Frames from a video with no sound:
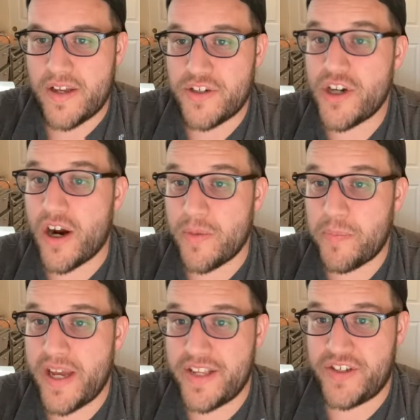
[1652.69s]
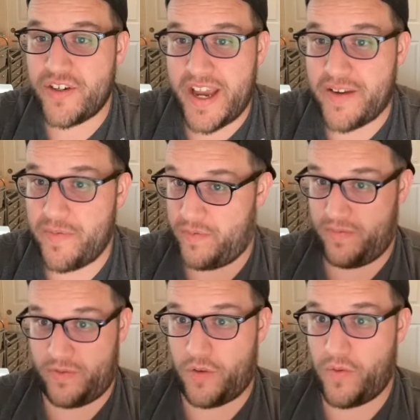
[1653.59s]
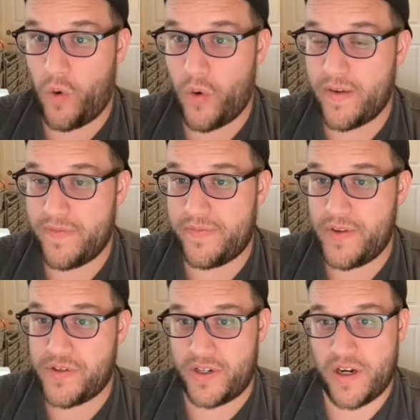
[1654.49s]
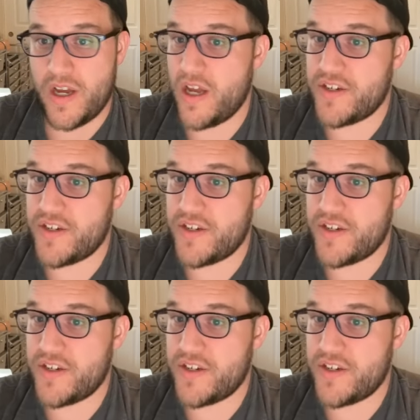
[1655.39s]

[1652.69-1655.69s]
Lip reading: Sharp as your like core of the future.